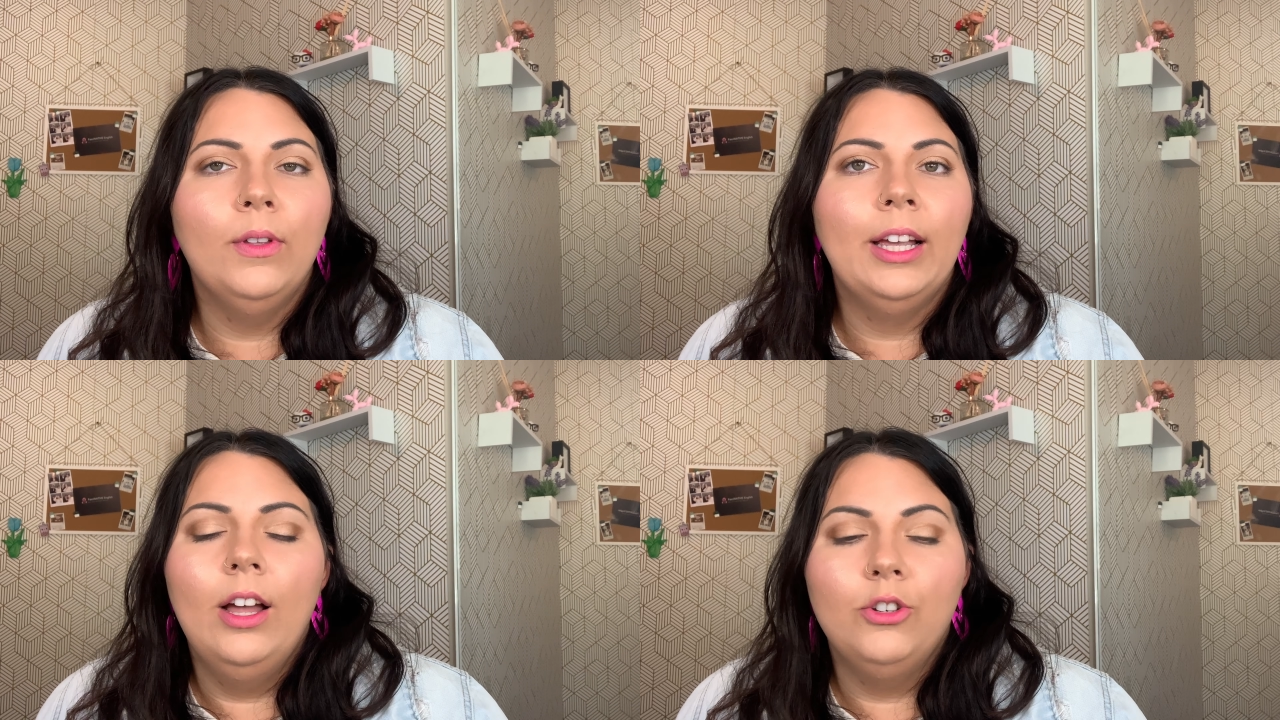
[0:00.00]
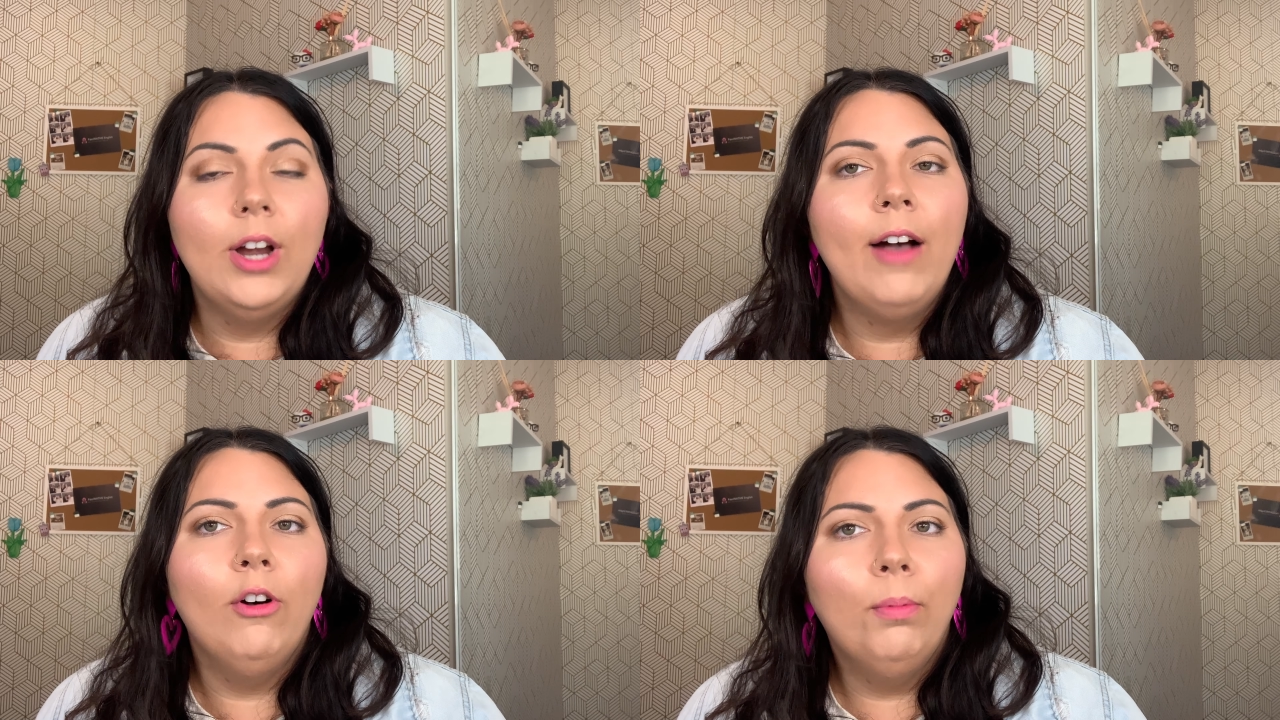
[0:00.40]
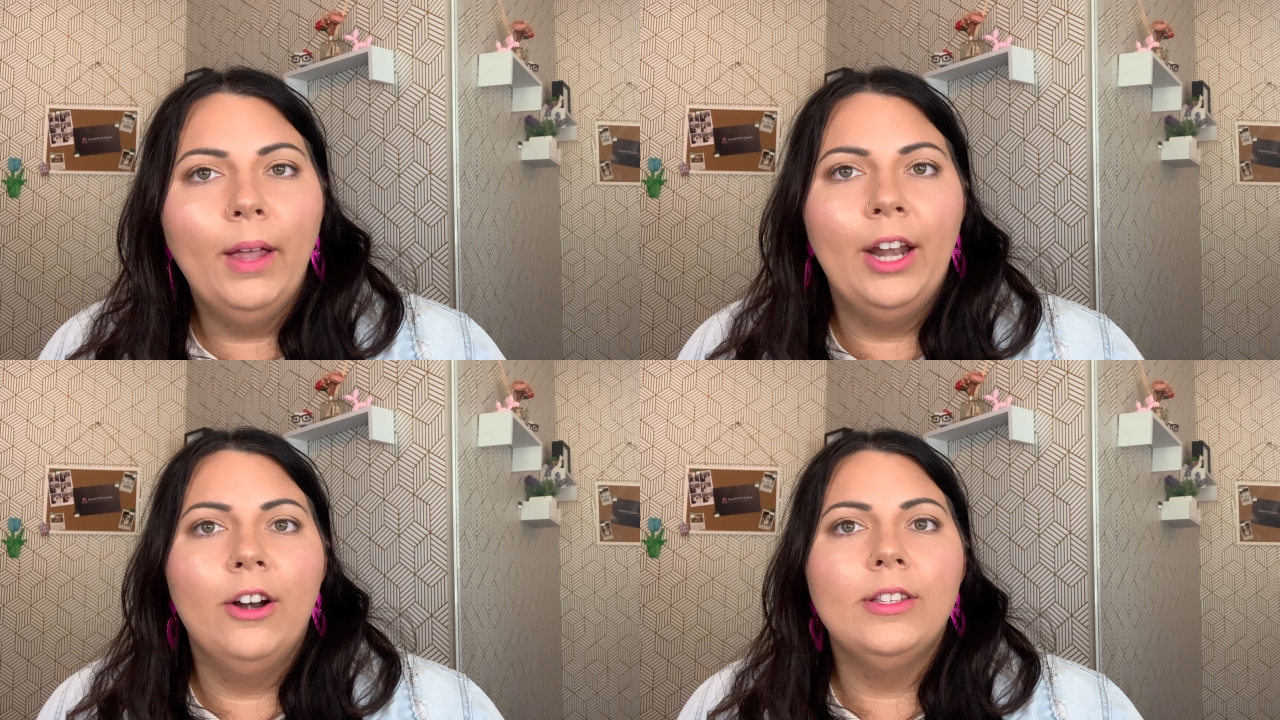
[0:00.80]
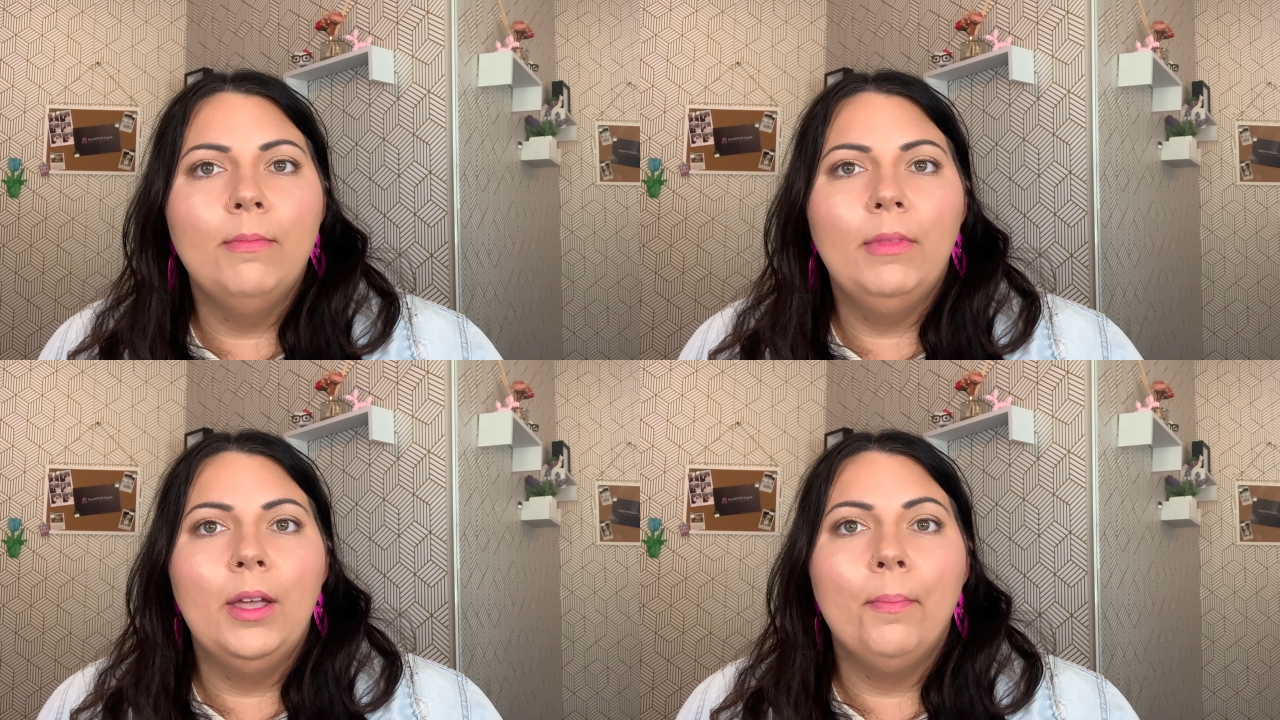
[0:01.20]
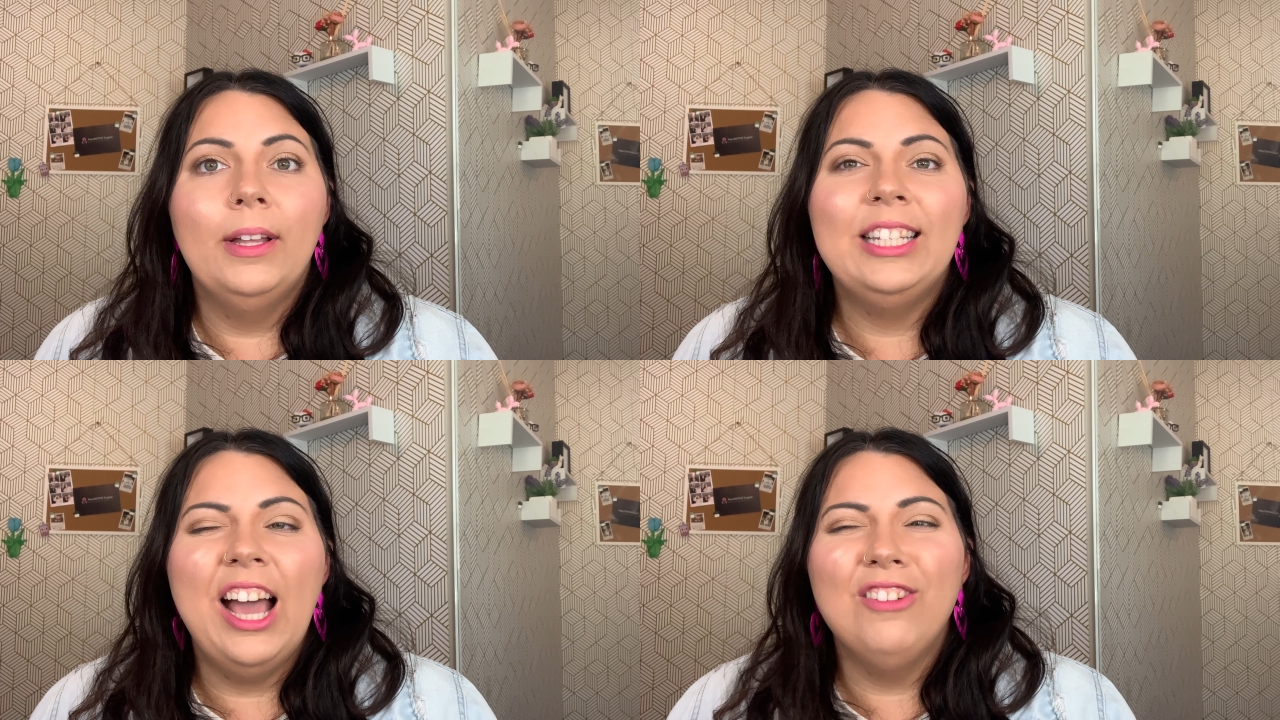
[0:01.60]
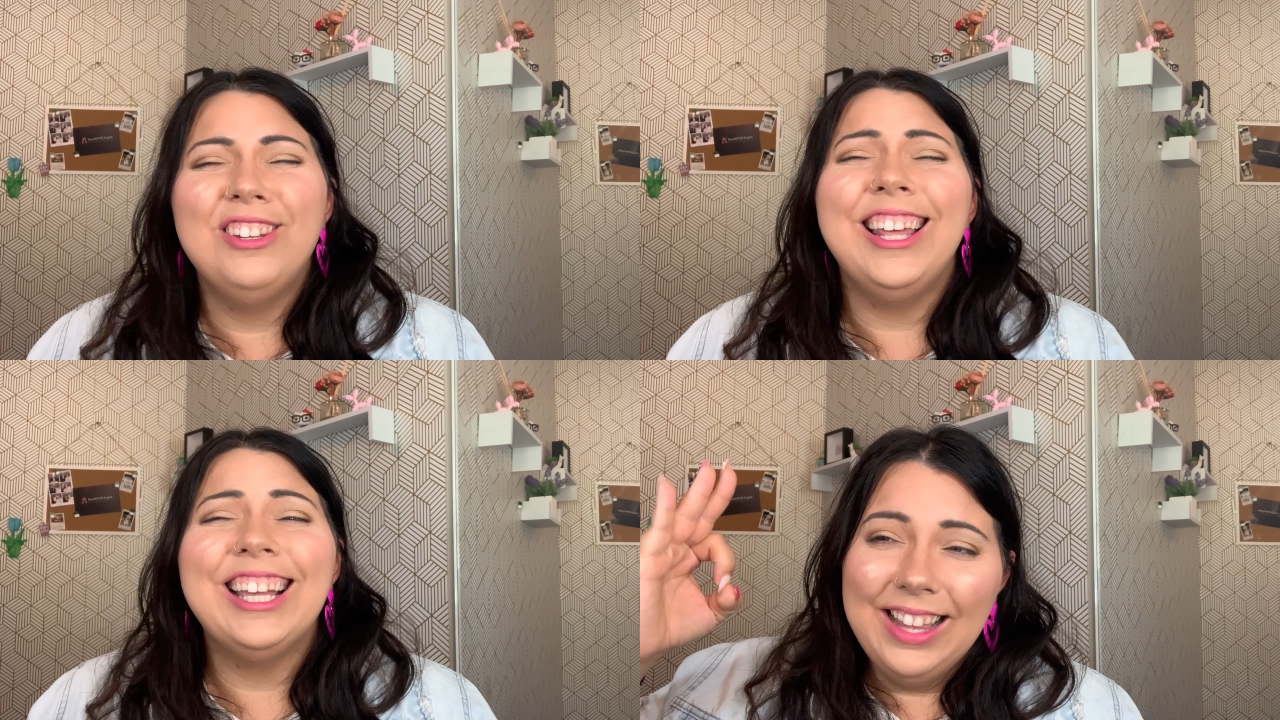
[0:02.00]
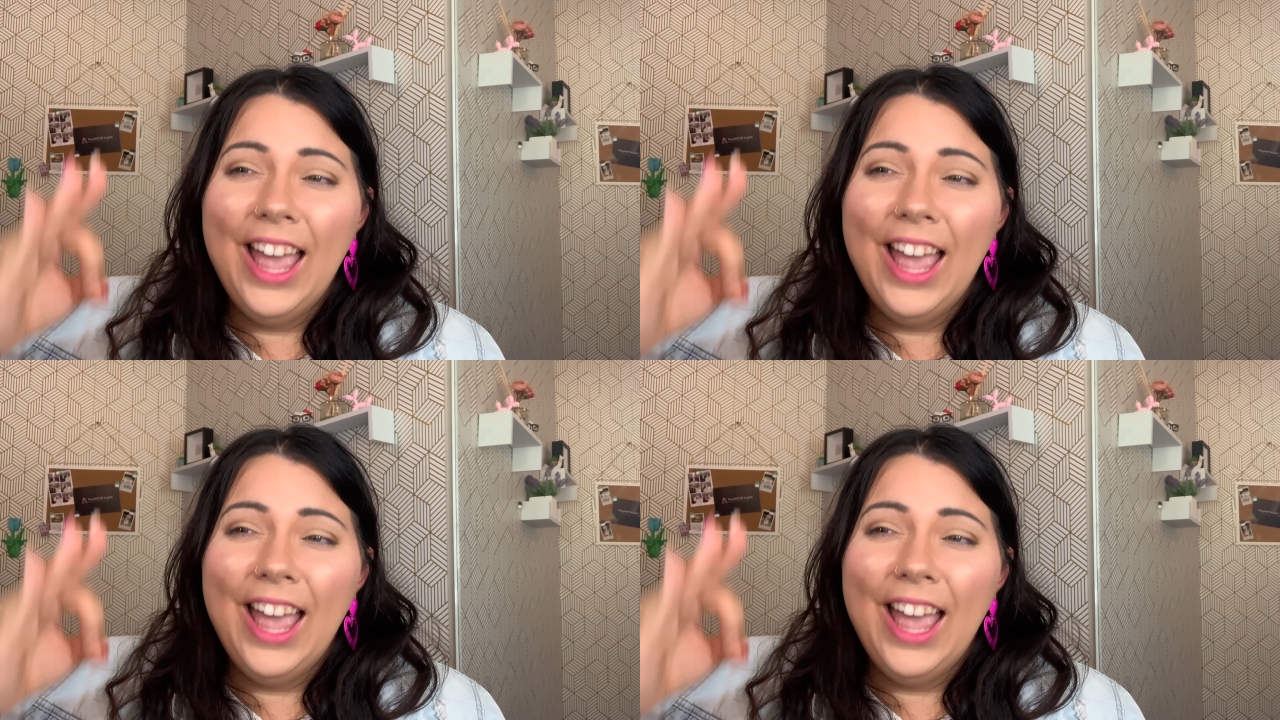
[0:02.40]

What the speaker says: like a travel planner or something, but down to like